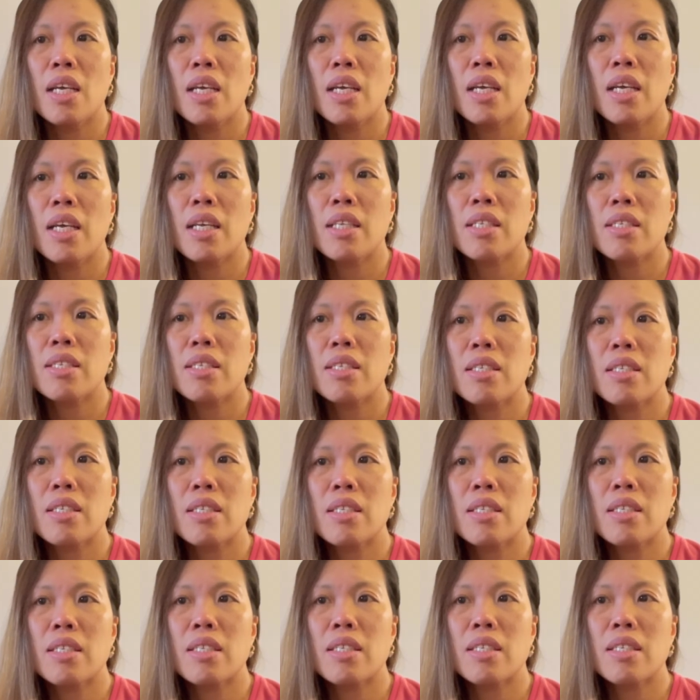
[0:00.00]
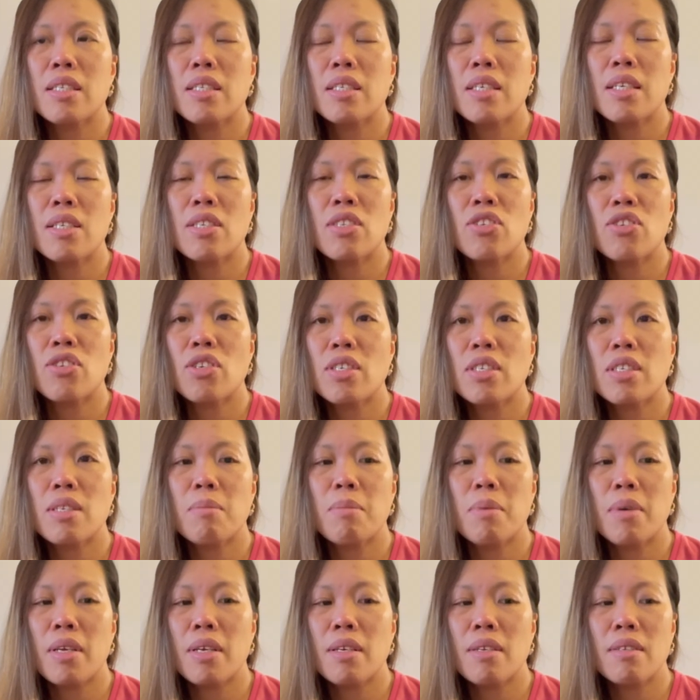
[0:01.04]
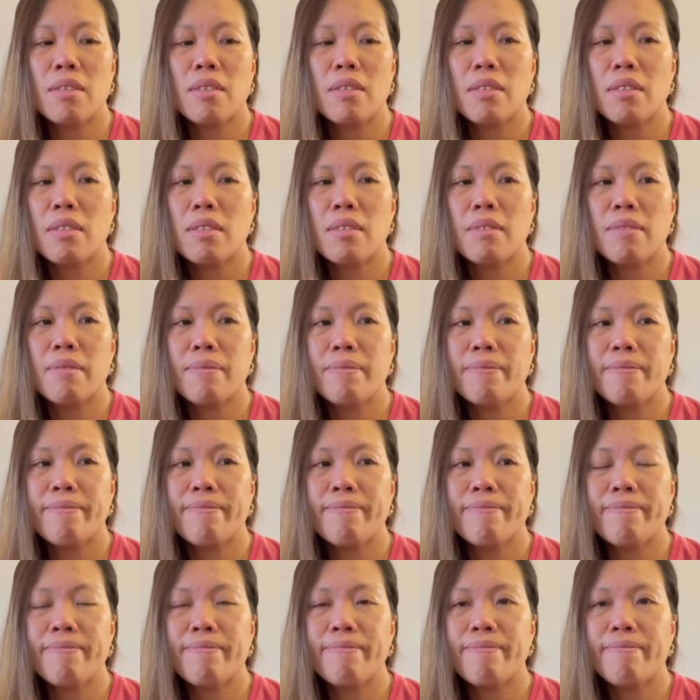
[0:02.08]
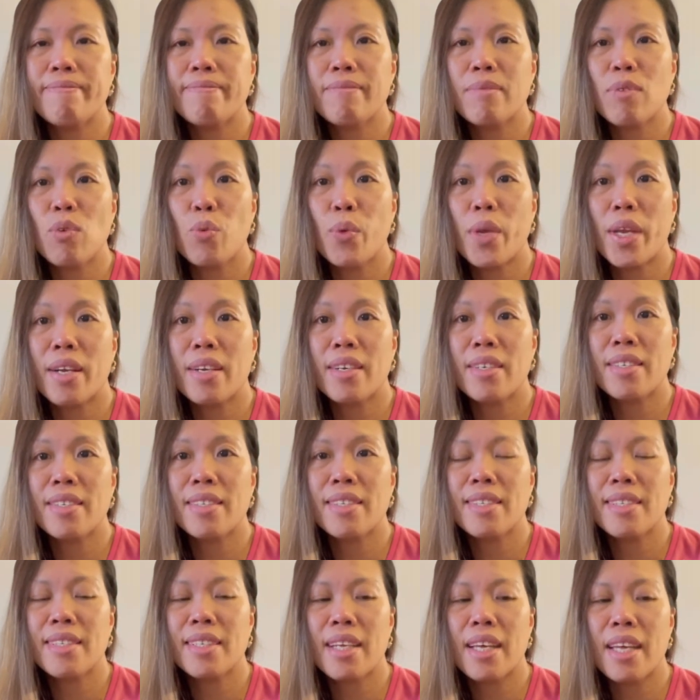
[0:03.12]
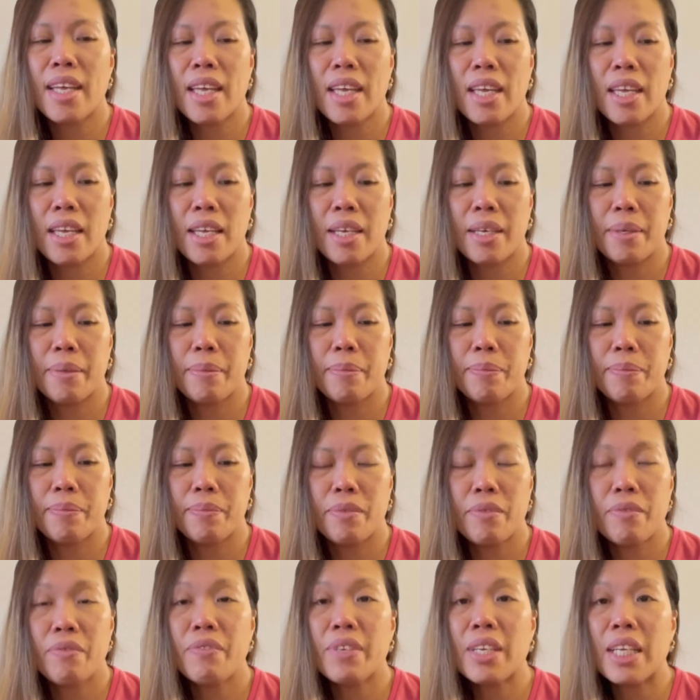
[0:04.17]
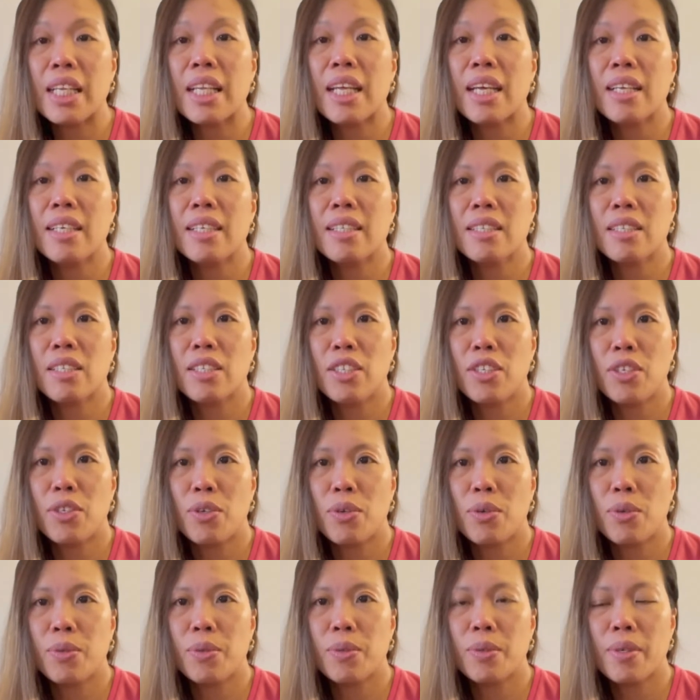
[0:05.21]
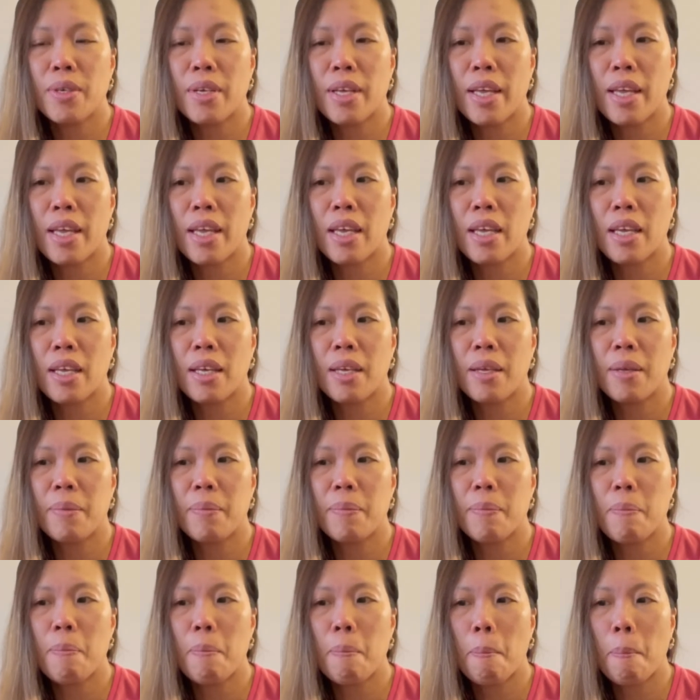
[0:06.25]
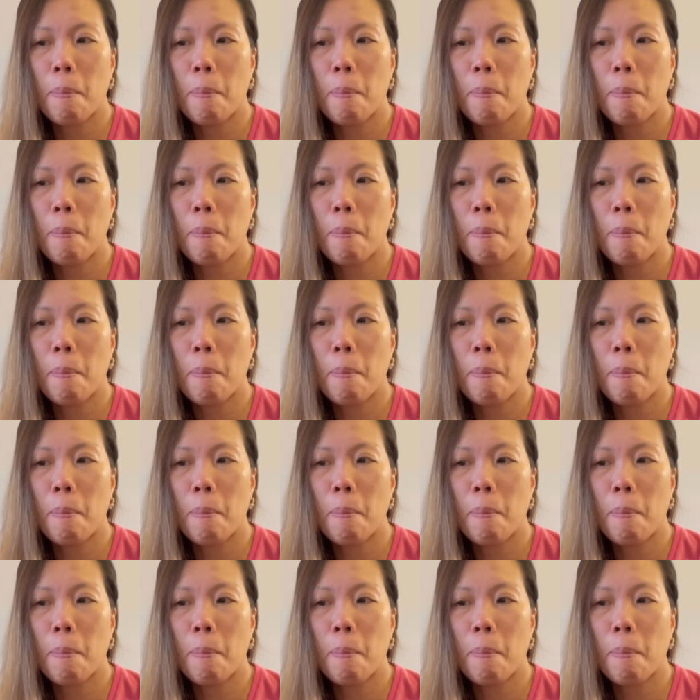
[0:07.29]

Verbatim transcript: it's it's just a bit weird um, feeling, you know. Um,